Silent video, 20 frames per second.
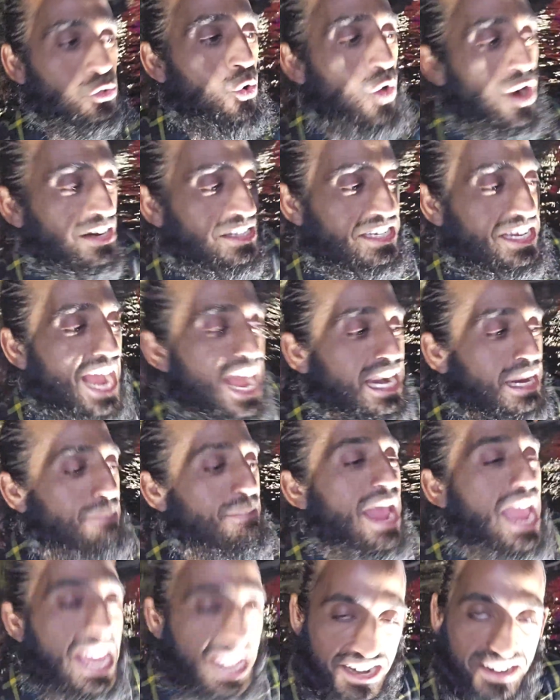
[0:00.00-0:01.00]
You are the
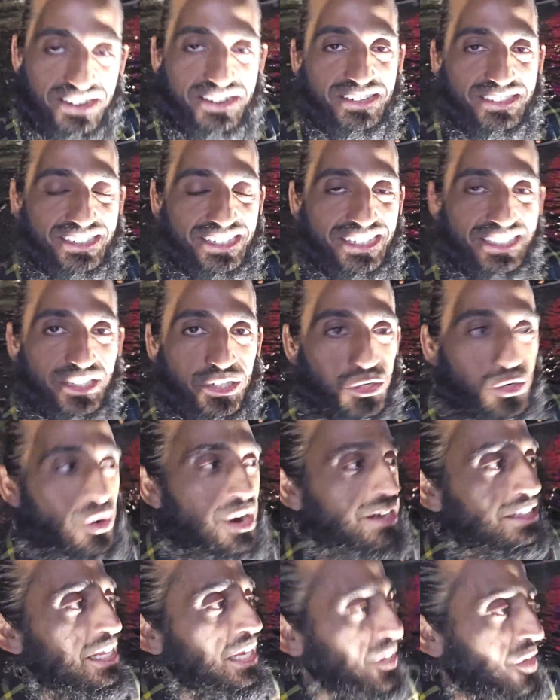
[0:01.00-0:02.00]
animator. You
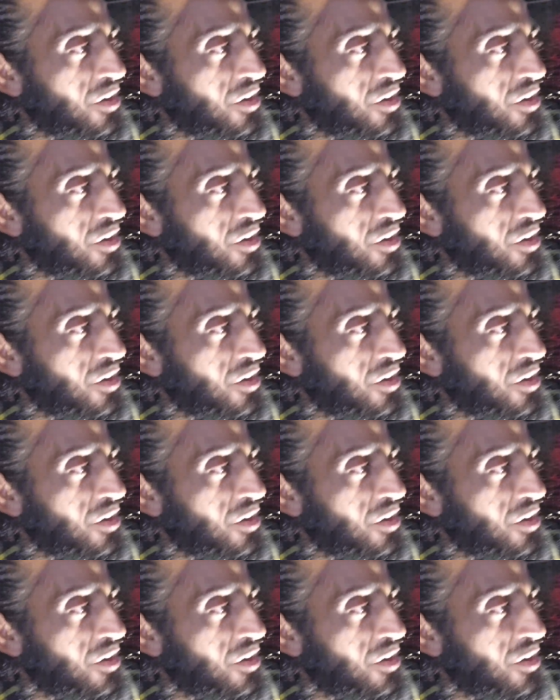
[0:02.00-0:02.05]
are the